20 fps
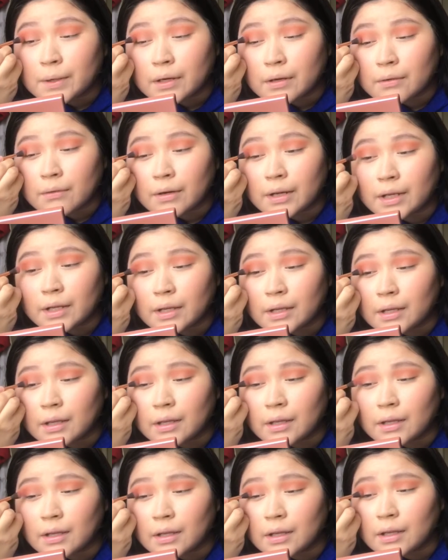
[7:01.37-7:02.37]
put it right
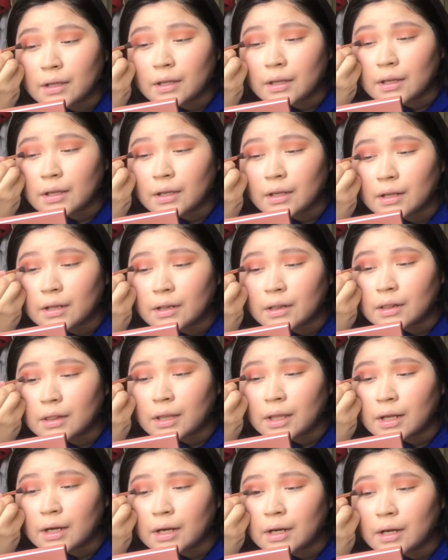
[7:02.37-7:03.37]

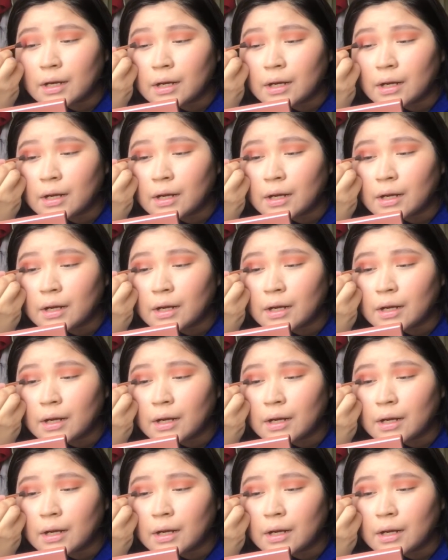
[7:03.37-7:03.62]
there.